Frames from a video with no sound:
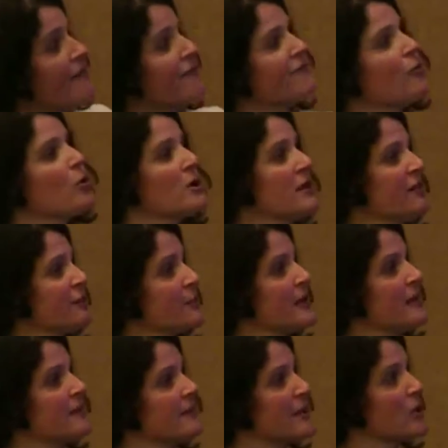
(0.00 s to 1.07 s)
43
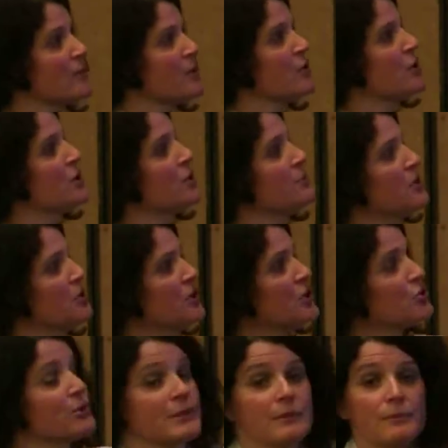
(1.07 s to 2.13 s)
therapeutic community
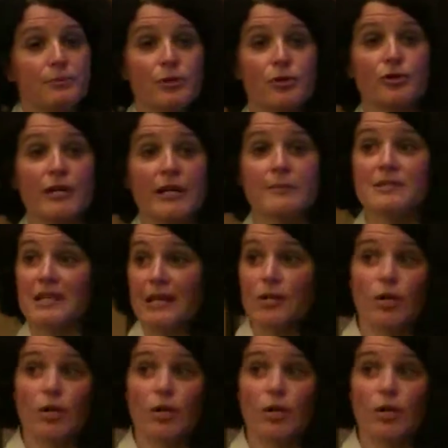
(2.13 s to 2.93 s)
treatment programs in our